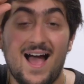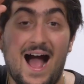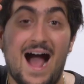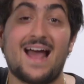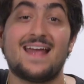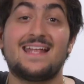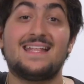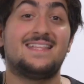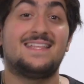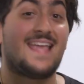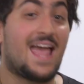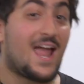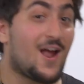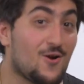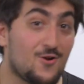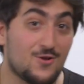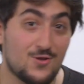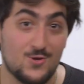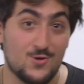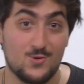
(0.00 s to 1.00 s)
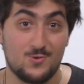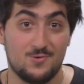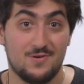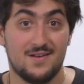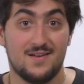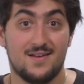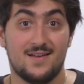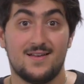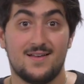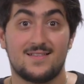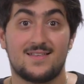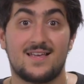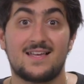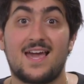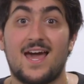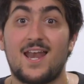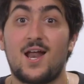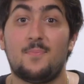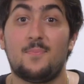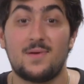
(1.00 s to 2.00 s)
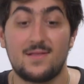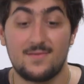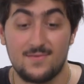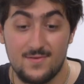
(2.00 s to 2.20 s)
I dare you to get up and